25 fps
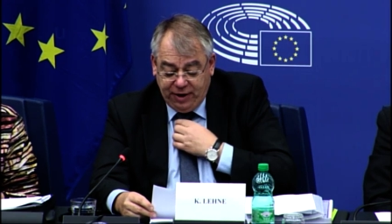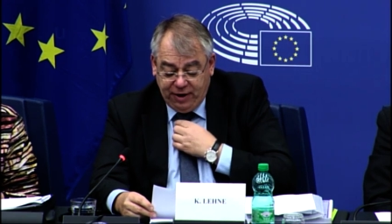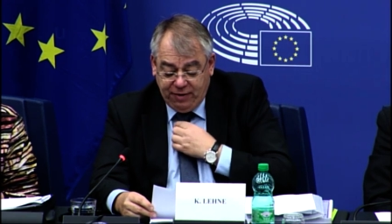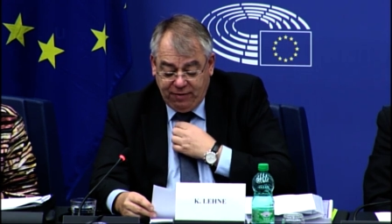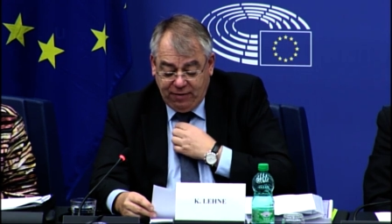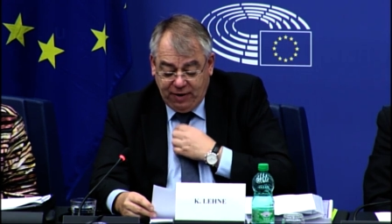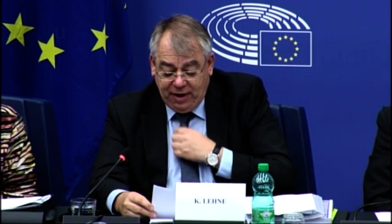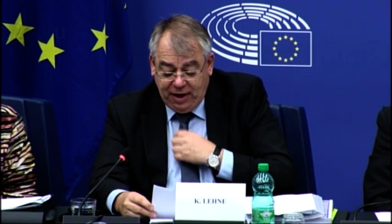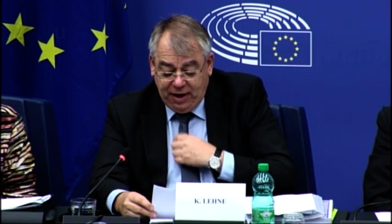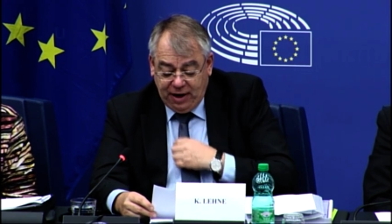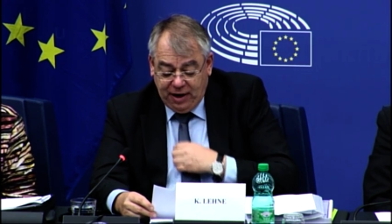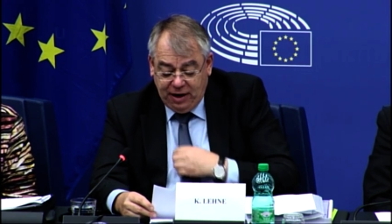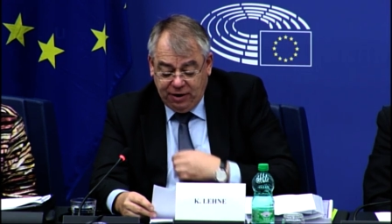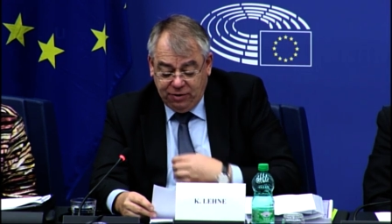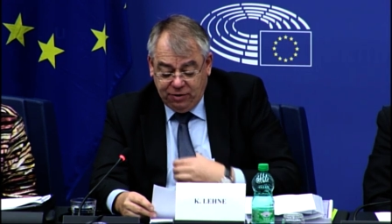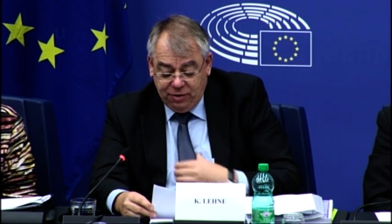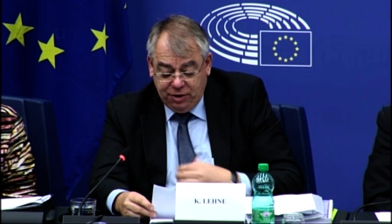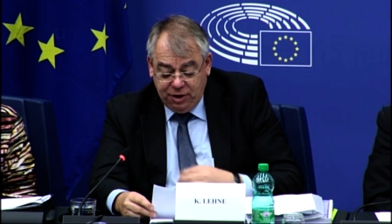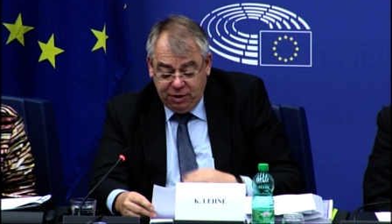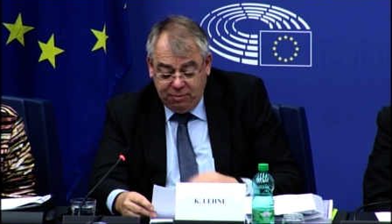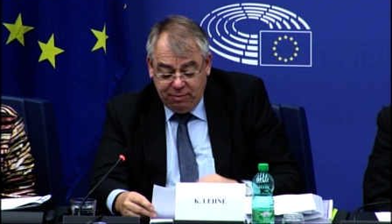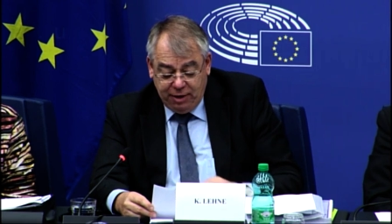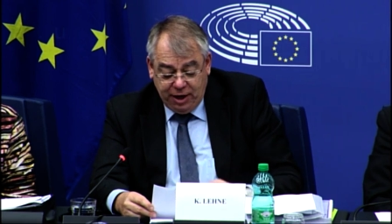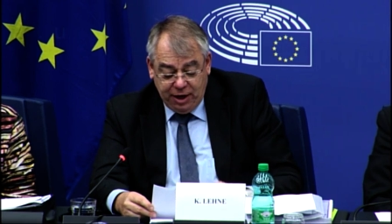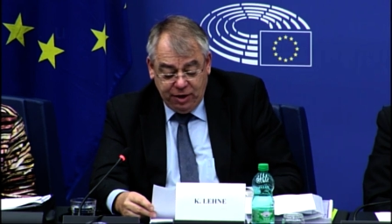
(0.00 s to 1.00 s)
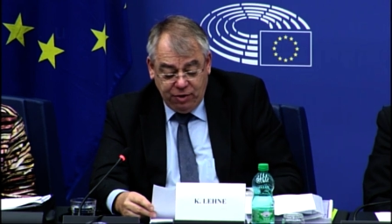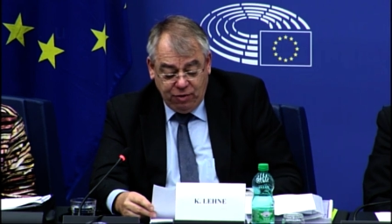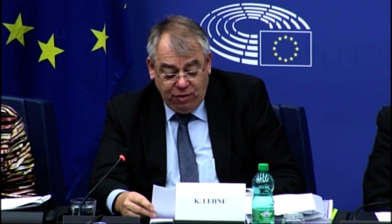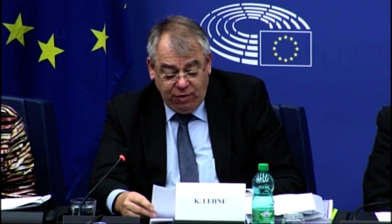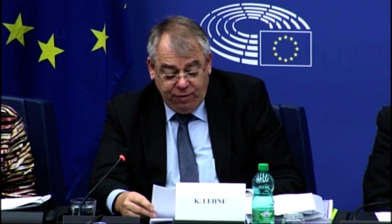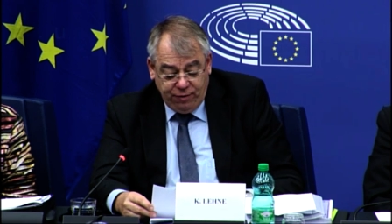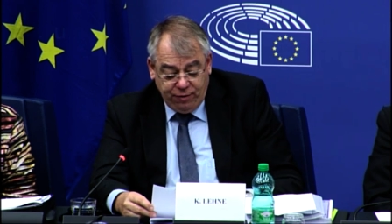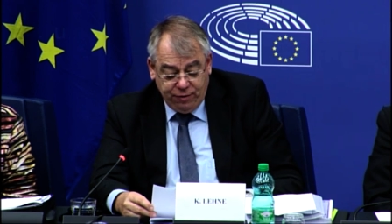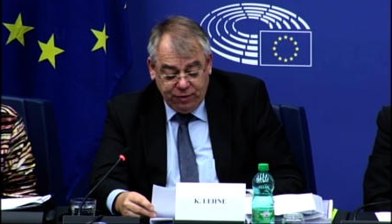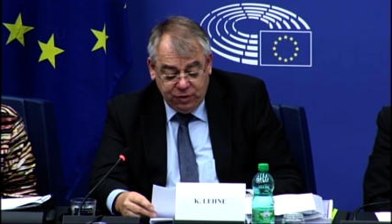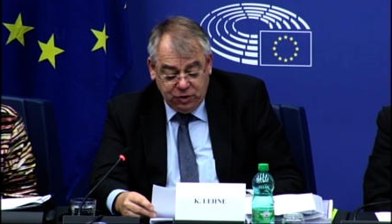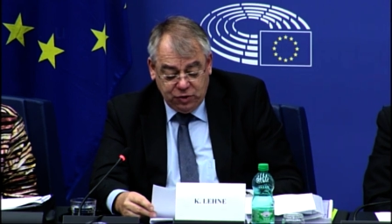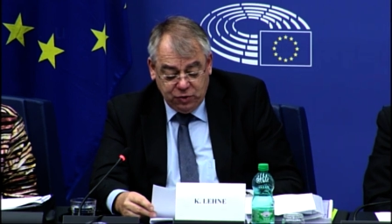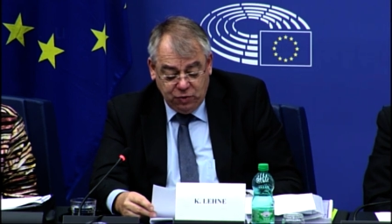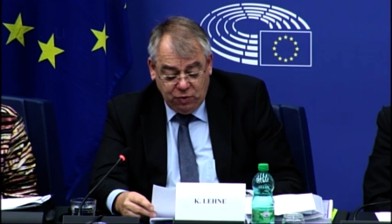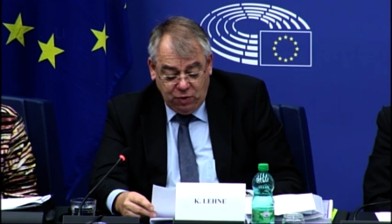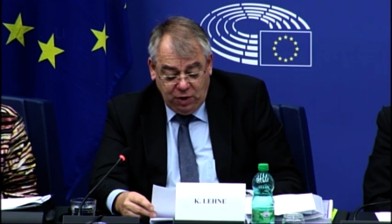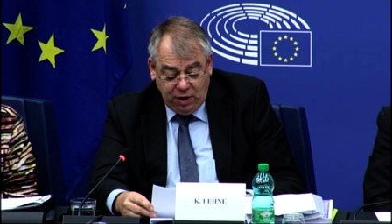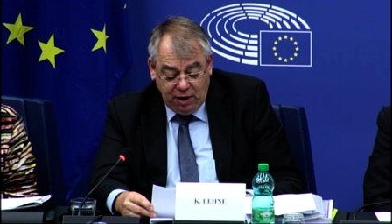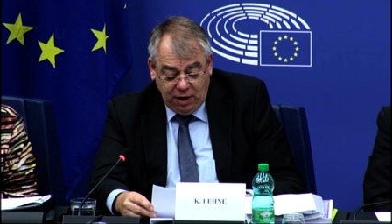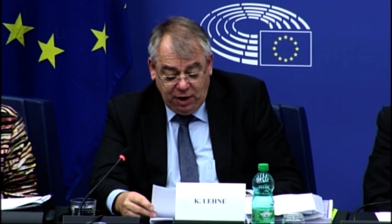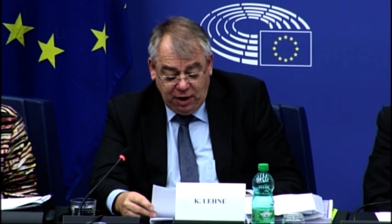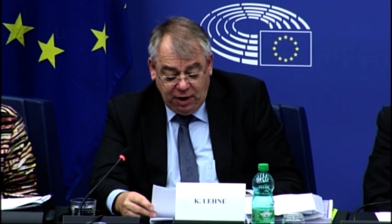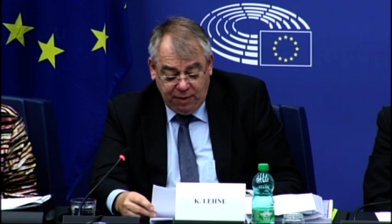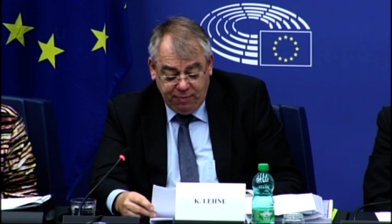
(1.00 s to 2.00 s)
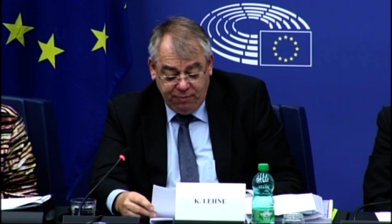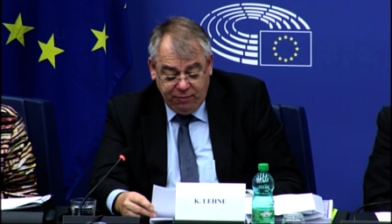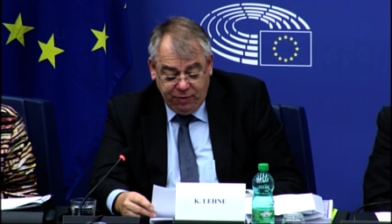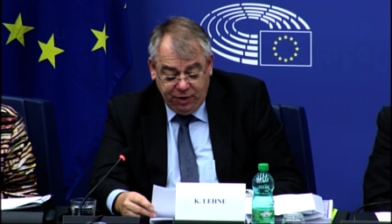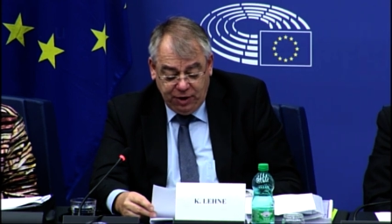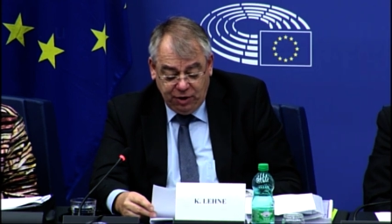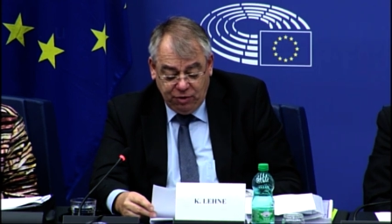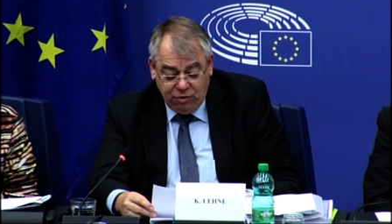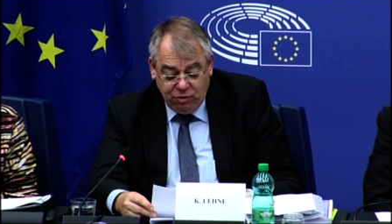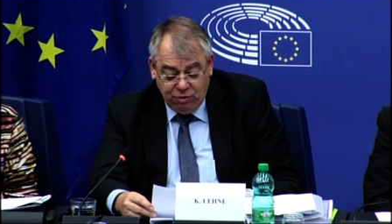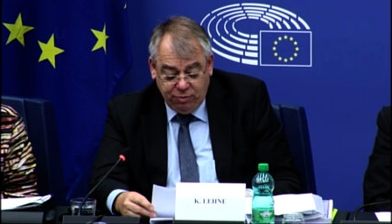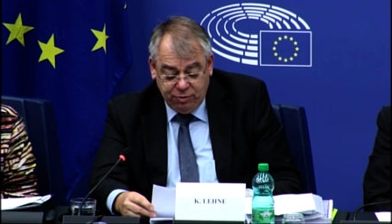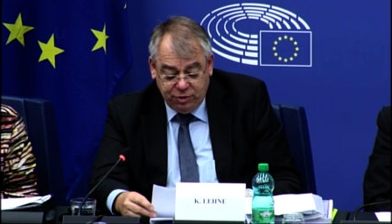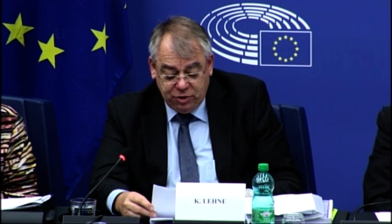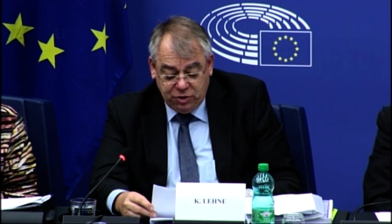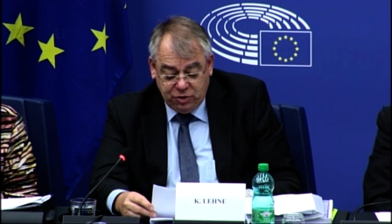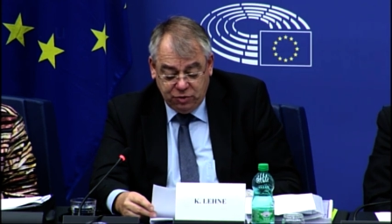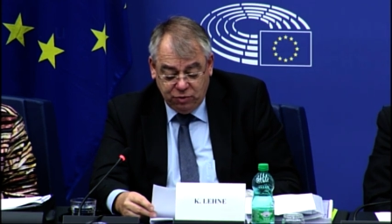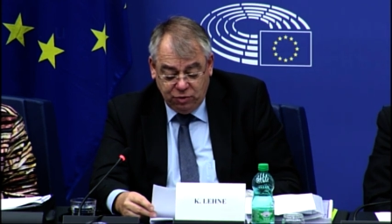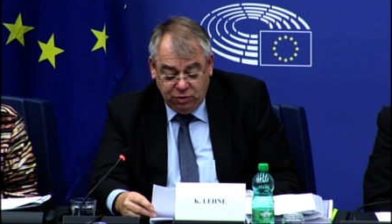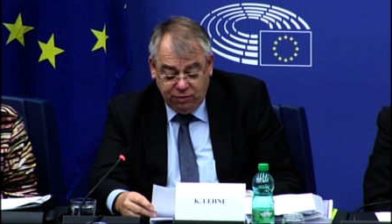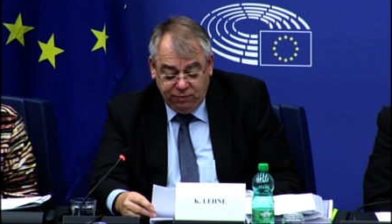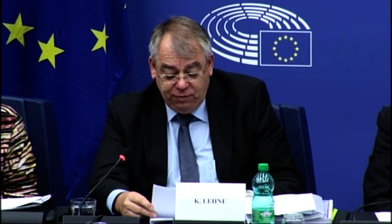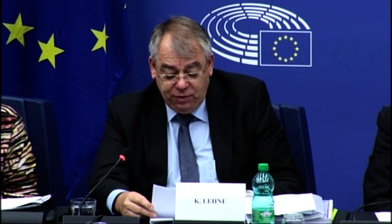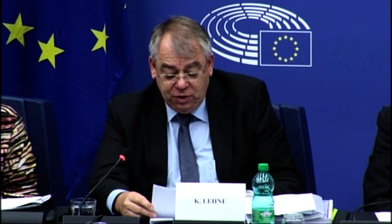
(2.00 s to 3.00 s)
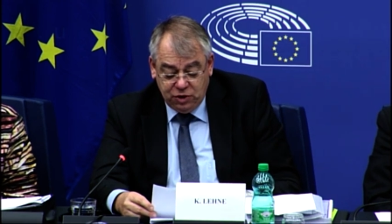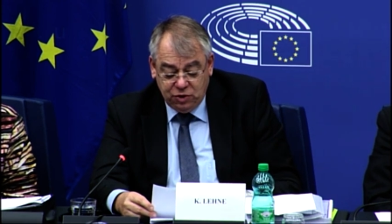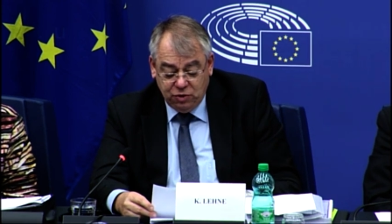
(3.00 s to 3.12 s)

The court is often critical and sometimes stubborn,